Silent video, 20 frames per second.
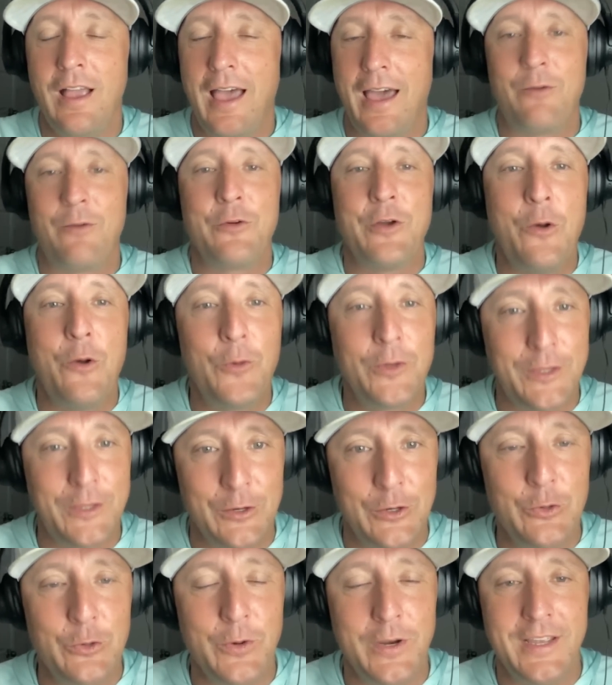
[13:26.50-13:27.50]
I don't know what the
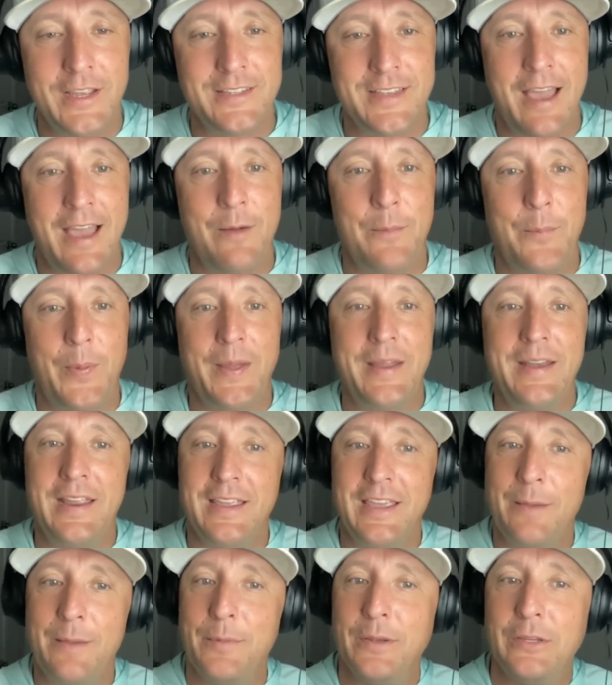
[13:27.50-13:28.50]
new one is. I haven't played it
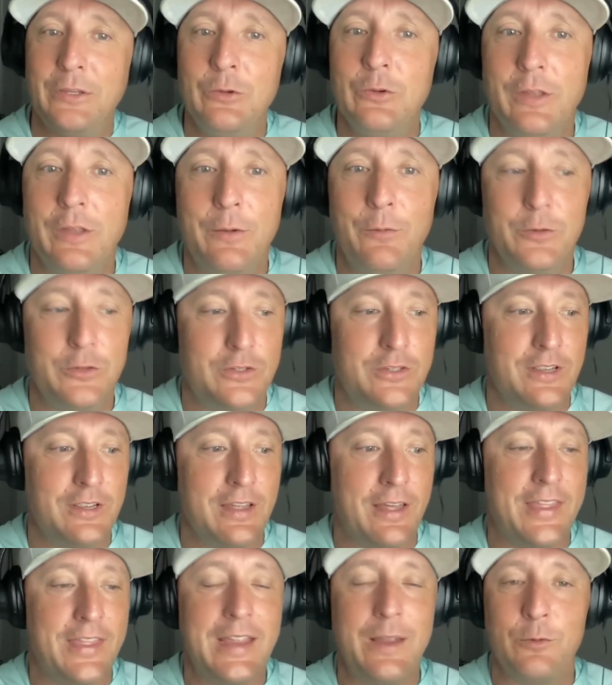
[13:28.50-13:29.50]
yet, but
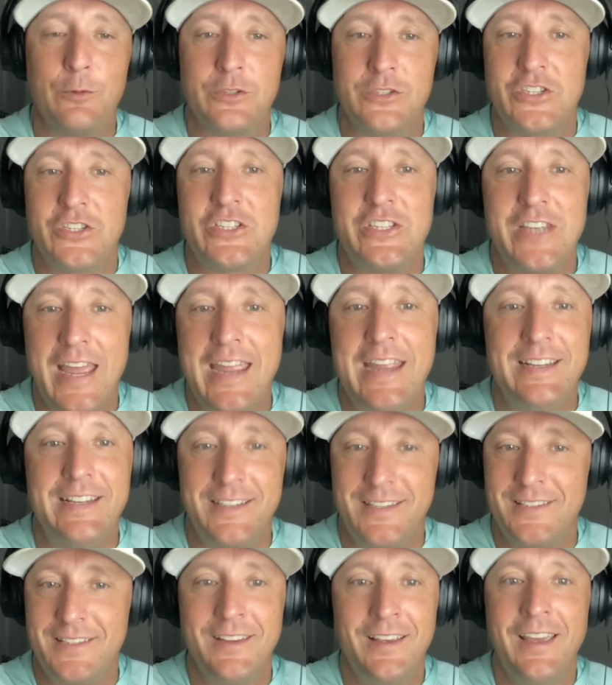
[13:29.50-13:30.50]
I think it was
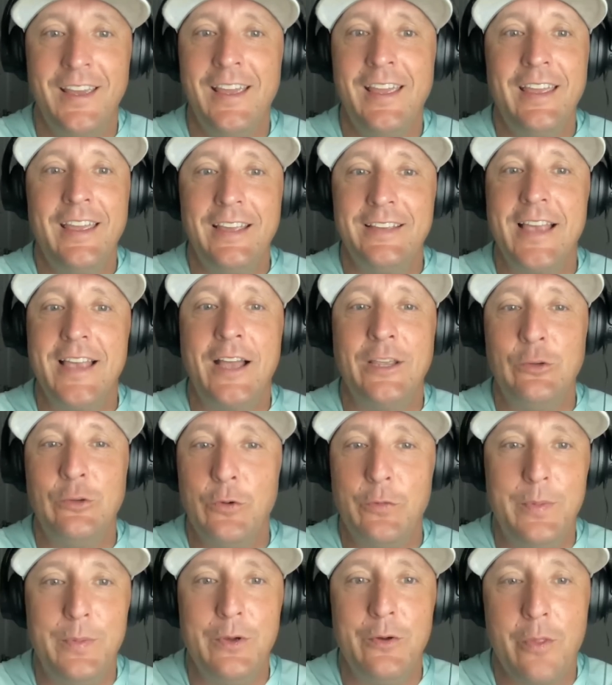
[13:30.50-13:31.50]
states is how you
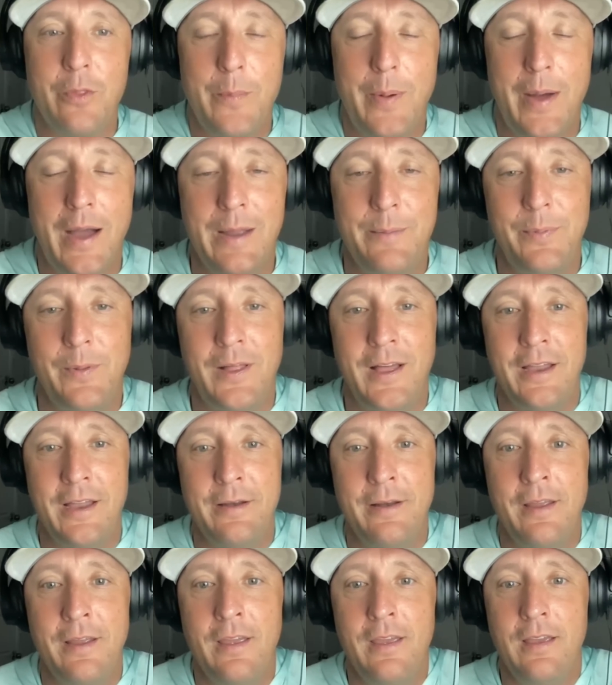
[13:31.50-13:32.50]
would build the
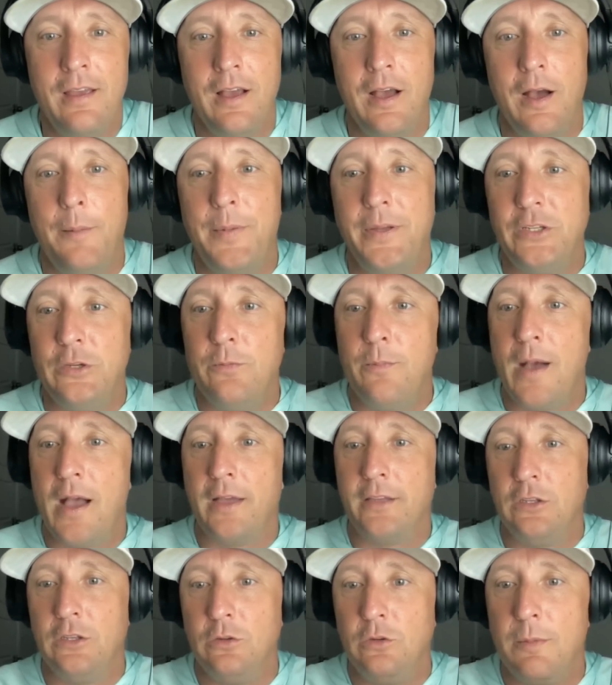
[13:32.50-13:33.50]
pipeline. But
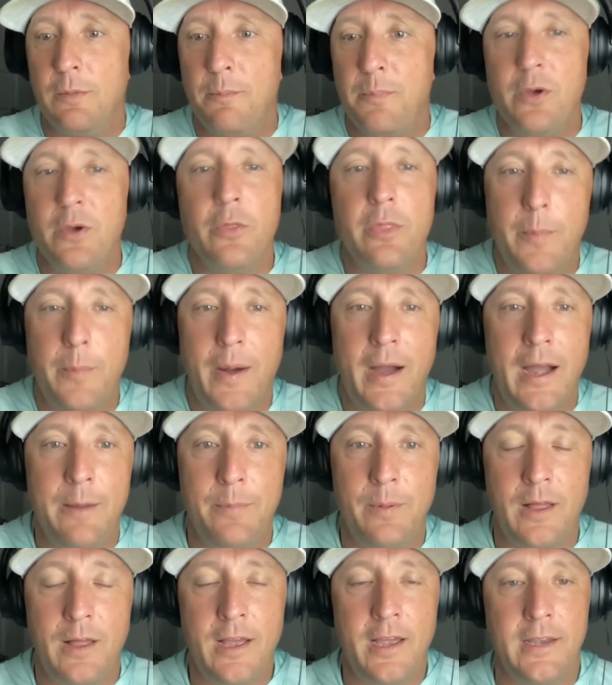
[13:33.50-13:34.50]
you can build the
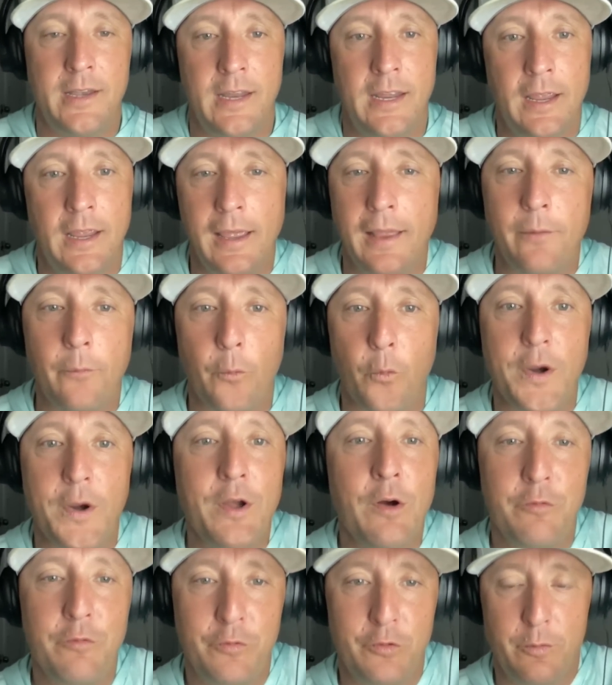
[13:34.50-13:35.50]
pipeline in
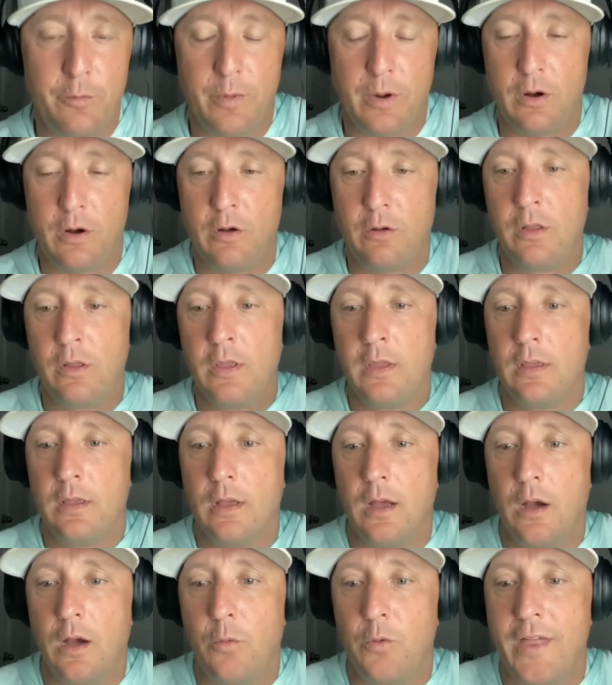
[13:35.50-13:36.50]
real football
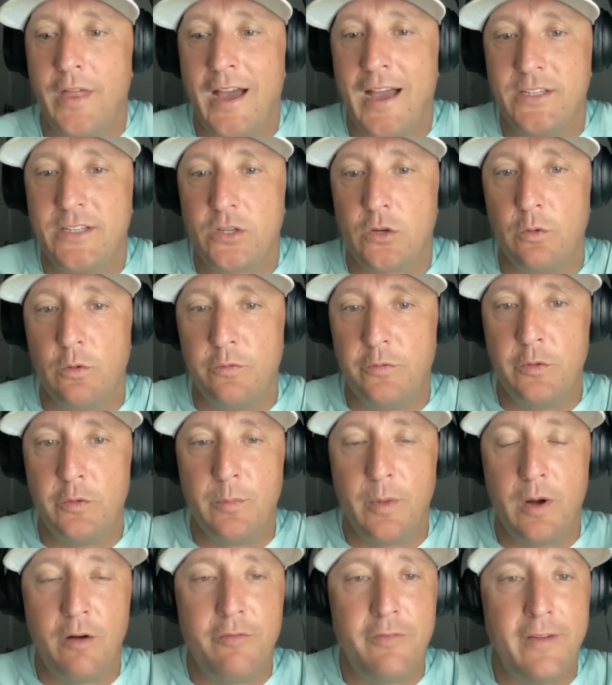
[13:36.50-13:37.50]
with high school
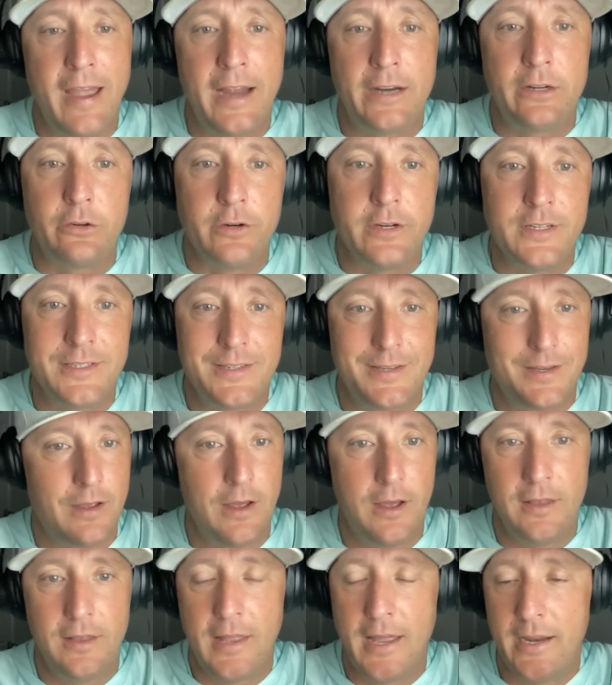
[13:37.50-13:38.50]
football factories
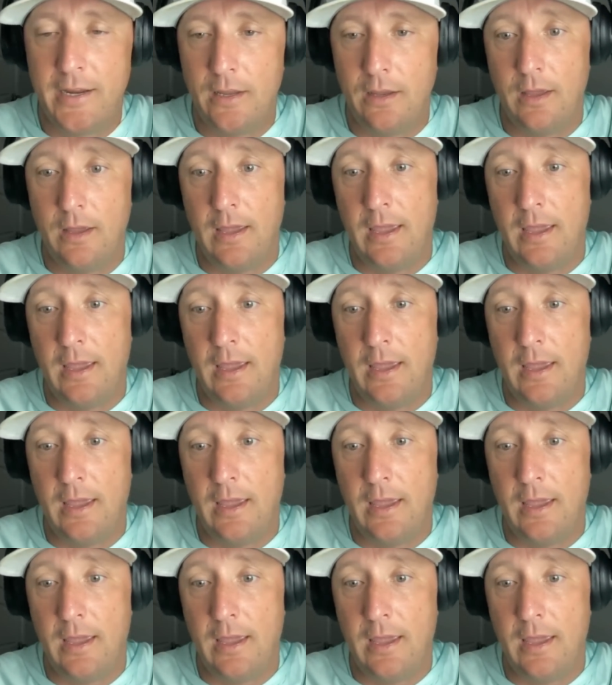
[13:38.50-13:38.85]
like